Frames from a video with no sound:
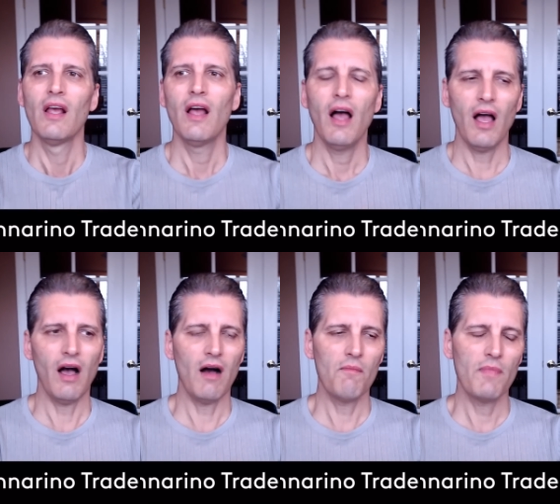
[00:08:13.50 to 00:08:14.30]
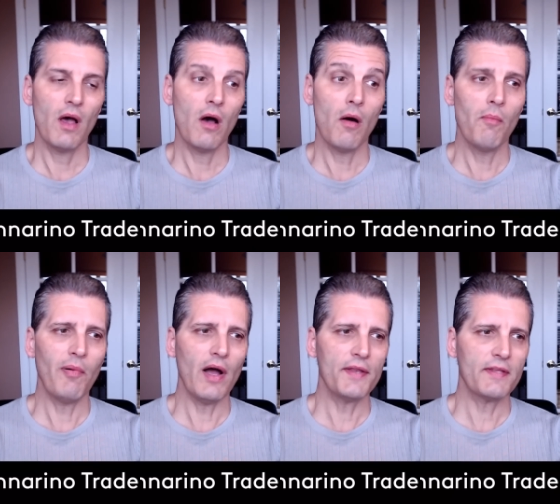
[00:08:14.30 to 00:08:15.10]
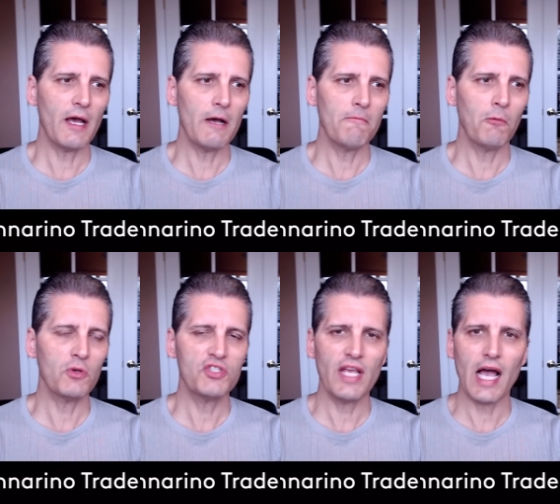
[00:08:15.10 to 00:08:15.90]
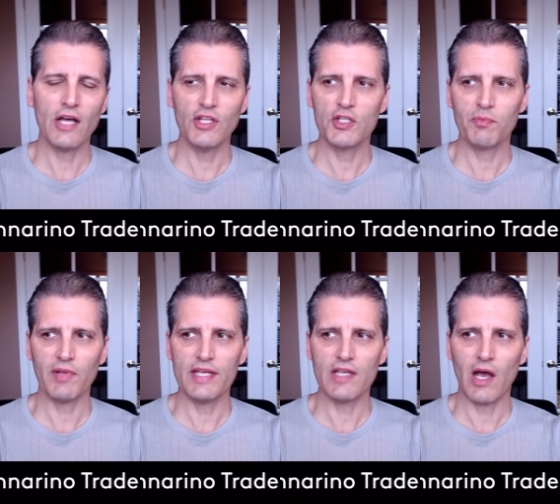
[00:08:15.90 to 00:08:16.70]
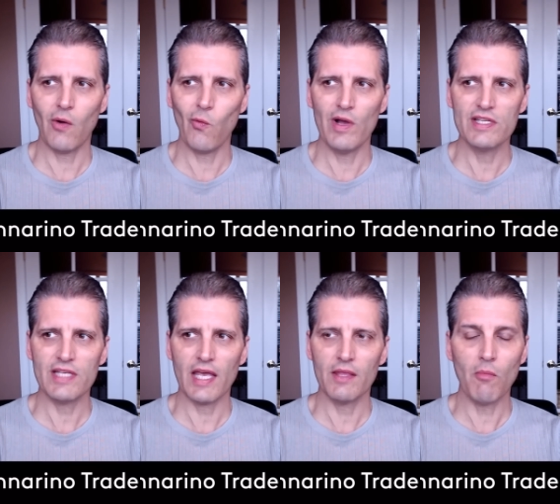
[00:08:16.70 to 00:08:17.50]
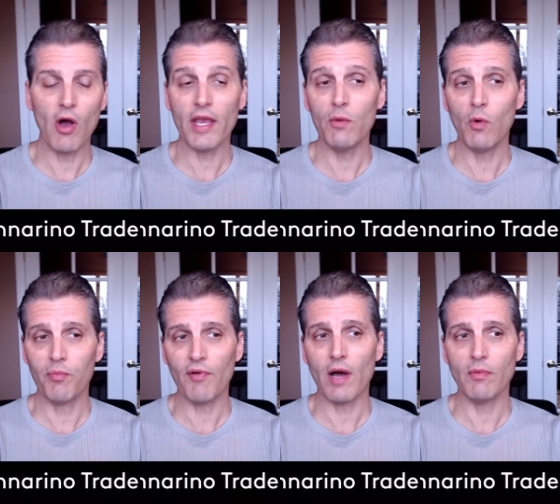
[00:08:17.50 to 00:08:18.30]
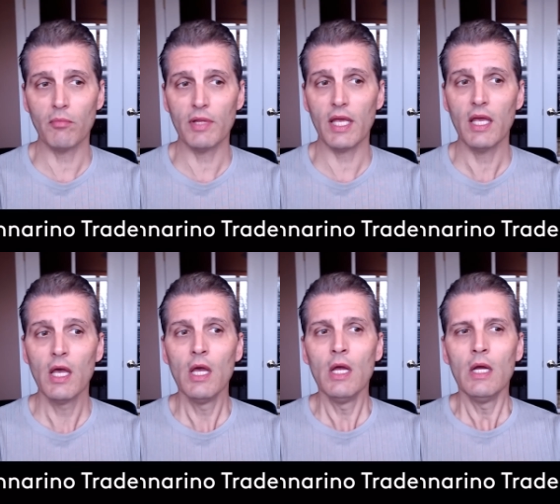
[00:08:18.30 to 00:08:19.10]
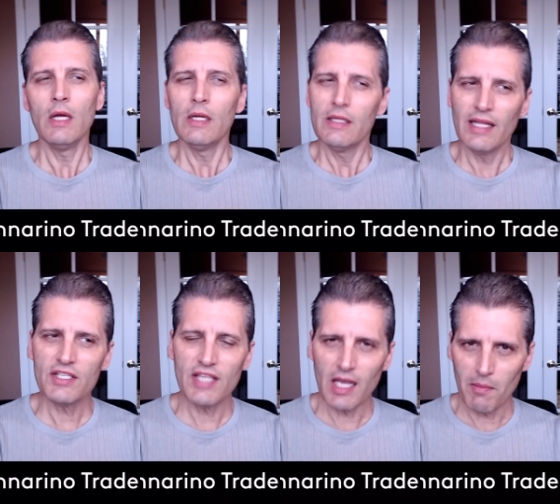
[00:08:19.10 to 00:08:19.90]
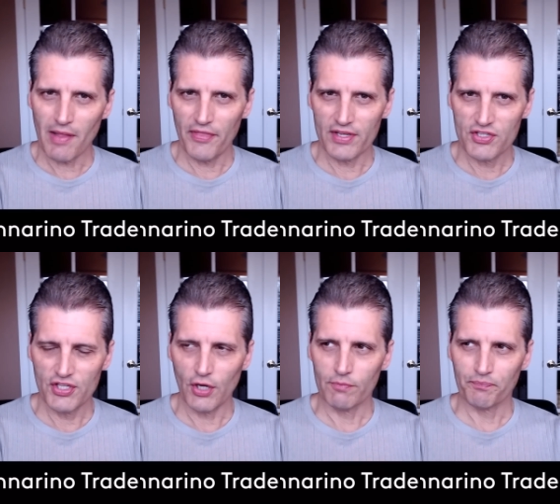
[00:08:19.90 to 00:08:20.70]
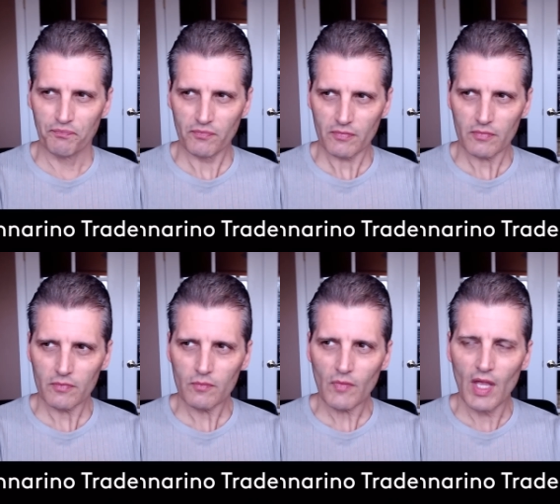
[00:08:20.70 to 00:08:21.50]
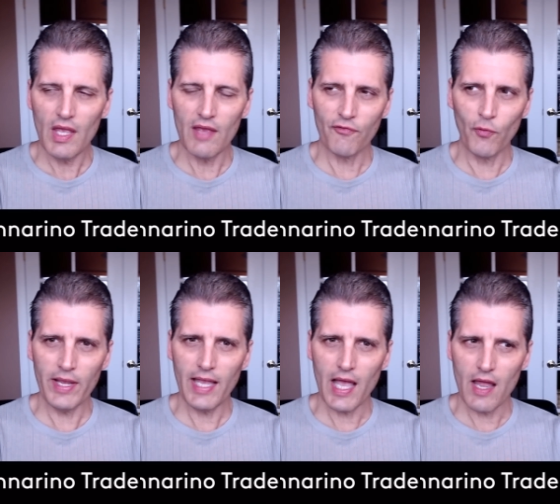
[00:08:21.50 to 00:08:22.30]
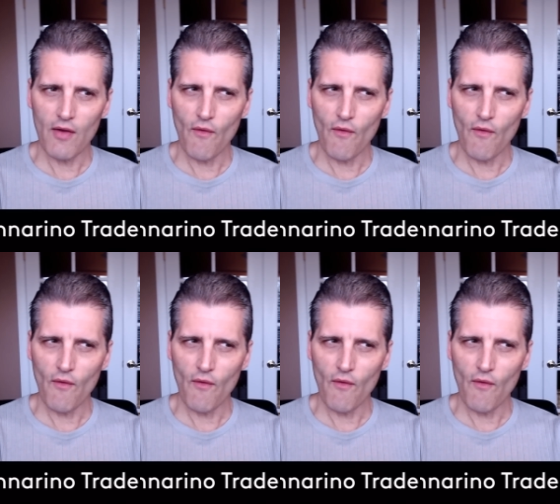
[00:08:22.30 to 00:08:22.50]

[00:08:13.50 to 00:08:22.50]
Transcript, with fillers: Um, but um, we'll see how this plays out Wednesday. The market will probably, let's think about this too. If we get...